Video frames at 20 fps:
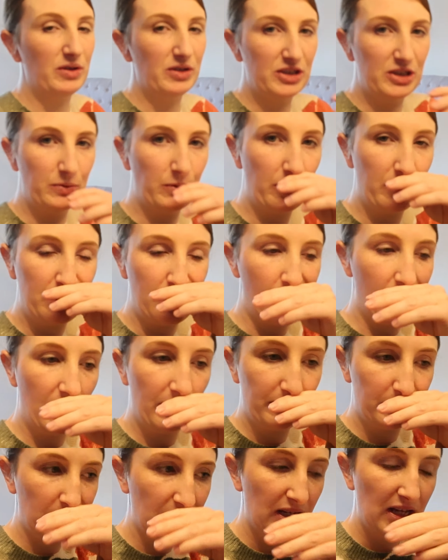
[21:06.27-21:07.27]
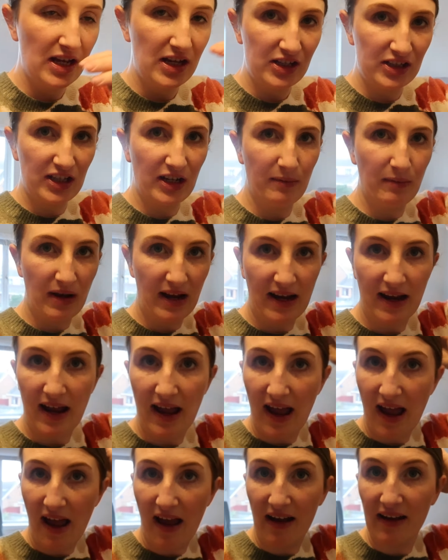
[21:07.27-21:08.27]
She woke up, so my
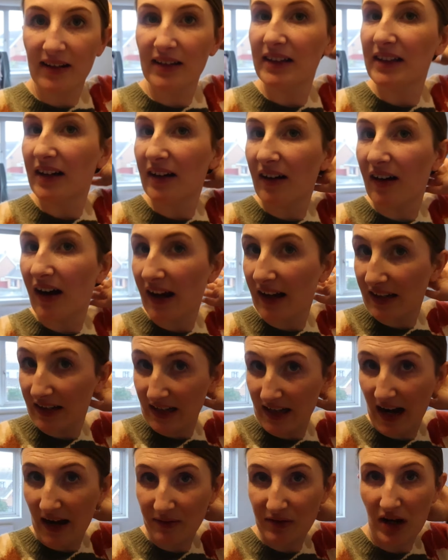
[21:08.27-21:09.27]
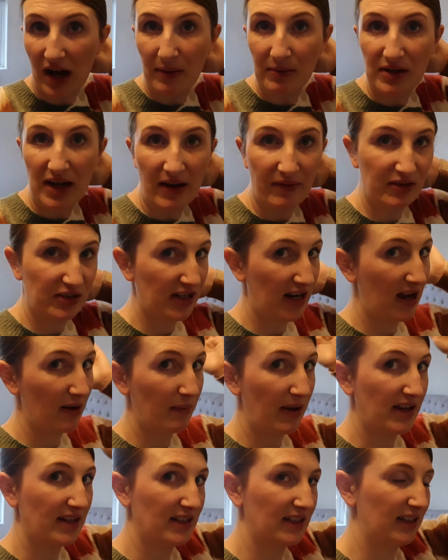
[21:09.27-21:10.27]
hair, I didn't have time to have a shower
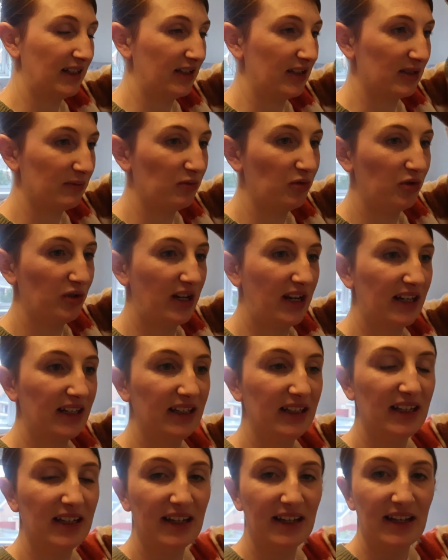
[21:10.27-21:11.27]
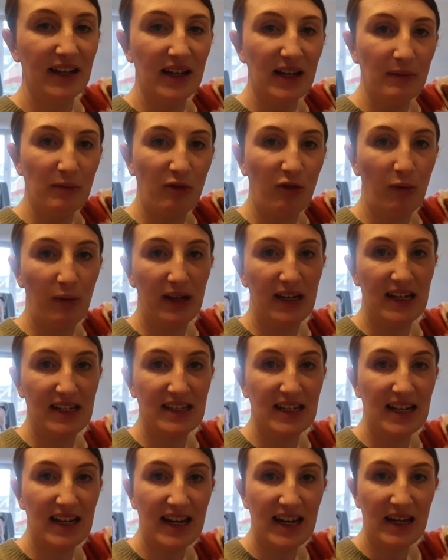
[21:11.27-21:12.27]
basically this morning before we need
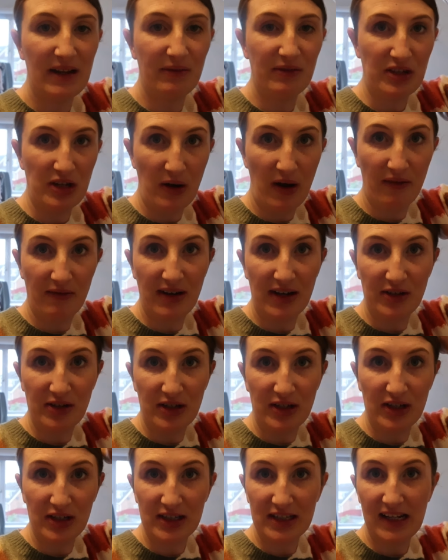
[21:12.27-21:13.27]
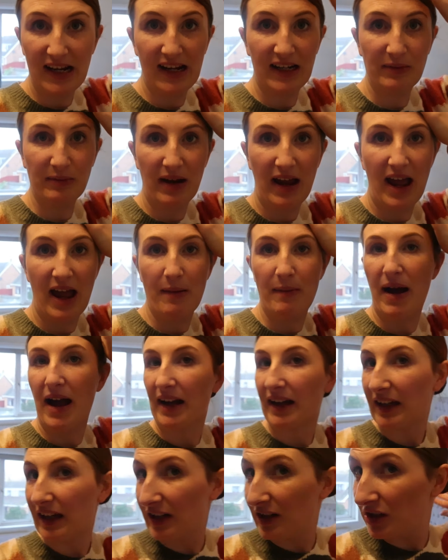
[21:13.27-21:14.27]
to leave, so I've literally just slicked my hair
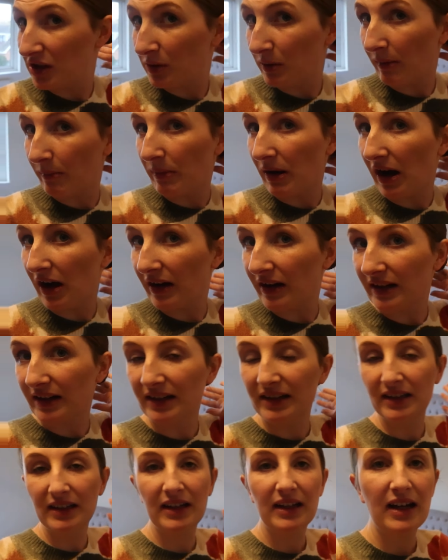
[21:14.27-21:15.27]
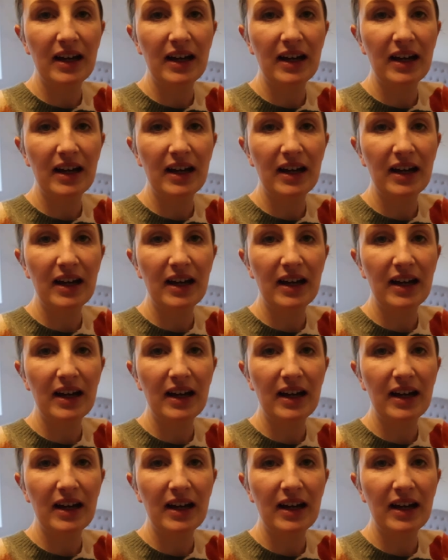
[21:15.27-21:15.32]
back into a bun.